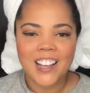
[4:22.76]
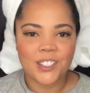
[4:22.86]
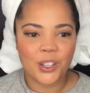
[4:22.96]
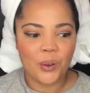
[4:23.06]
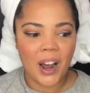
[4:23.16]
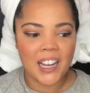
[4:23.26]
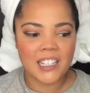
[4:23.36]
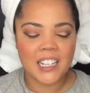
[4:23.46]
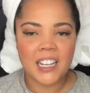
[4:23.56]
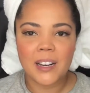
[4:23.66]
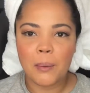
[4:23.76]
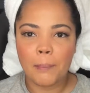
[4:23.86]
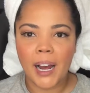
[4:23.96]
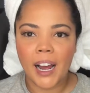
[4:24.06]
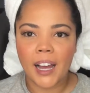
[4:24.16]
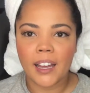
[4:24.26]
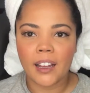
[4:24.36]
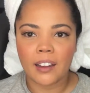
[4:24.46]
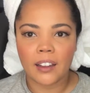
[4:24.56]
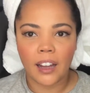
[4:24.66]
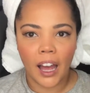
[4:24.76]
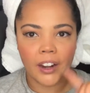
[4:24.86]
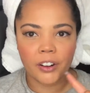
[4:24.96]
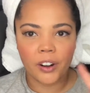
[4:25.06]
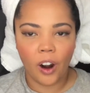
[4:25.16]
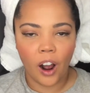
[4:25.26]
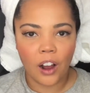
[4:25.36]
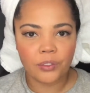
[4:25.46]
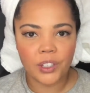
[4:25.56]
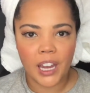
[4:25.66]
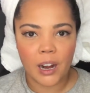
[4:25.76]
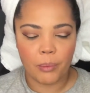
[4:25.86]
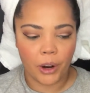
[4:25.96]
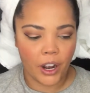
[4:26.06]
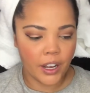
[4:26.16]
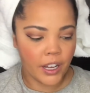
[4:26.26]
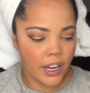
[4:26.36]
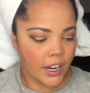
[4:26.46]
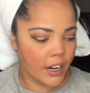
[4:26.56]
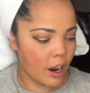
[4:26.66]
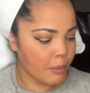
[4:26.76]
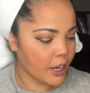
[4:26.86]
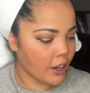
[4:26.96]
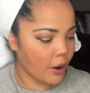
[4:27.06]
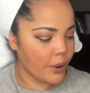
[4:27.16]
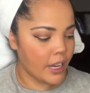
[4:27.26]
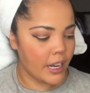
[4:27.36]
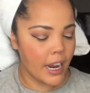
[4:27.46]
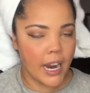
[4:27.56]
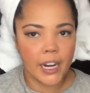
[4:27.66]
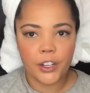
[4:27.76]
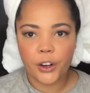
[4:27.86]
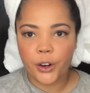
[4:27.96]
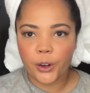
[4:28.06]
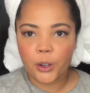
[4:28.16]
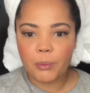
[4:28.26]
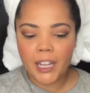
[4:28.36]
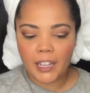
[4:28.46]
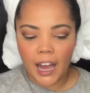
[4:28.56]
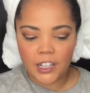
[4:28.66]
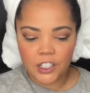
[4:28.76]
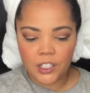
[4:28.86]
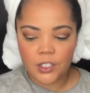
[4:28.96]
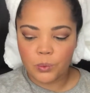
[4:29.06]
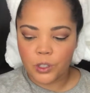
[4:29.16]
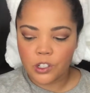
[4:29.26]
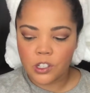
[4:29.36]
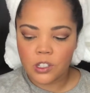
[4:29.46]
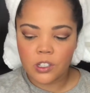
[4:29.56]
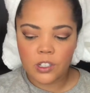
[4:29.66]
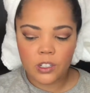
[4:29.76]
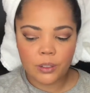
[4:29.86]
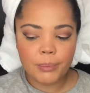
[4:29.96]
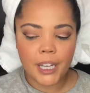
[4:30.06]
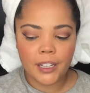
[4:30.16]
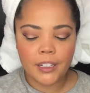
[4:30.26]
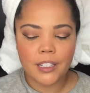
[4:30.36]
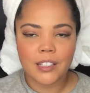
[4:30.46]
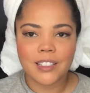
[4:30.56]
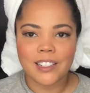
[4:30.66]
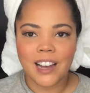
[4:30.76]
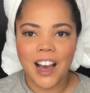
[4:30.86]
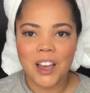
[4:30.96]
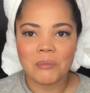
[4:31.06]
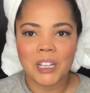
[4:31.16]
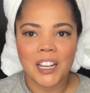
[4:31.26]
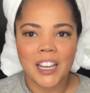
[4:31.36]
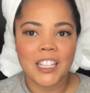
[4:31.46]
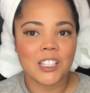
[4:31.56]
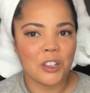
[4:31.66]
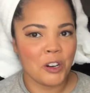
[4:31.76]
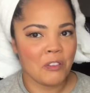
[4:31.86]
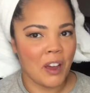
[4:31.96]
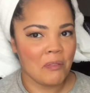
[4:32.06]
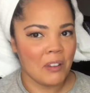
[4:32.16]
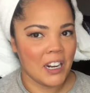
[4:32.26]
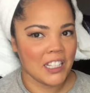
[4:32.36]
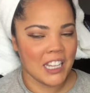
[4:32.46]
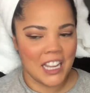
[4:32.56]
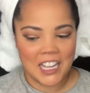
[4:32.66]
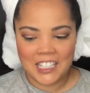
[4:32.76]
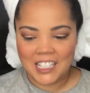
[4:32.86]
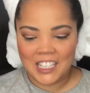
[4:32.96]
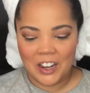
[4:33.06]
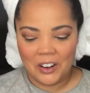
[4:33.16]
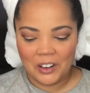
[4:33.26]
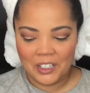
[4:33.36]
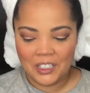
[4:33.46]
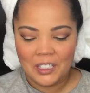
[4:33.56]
so I did my liner off camera. Now I'm gonna go in and curl my lashes. We're still making decent time. It's 35 minutes in, so